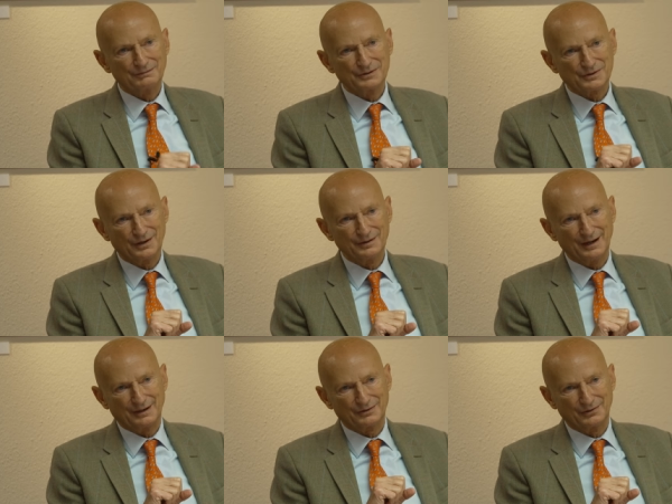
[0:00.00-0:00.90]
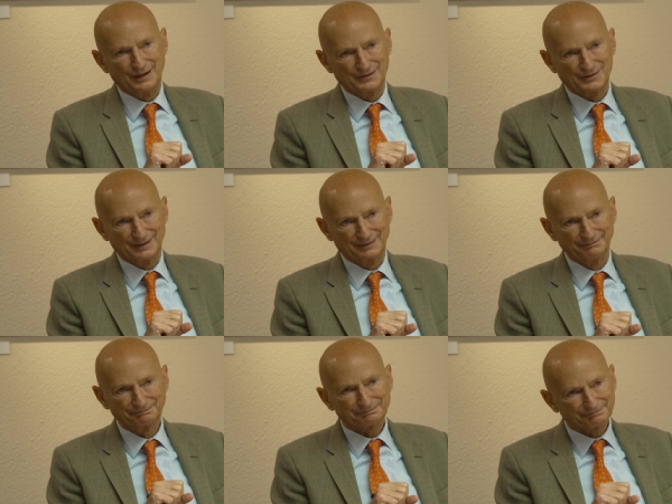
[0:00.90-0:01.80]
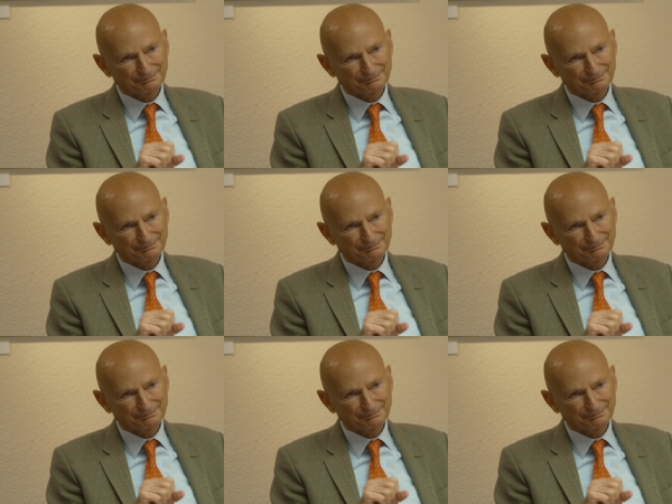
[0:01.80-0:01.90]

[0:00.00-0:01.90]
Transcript: of this contact tracing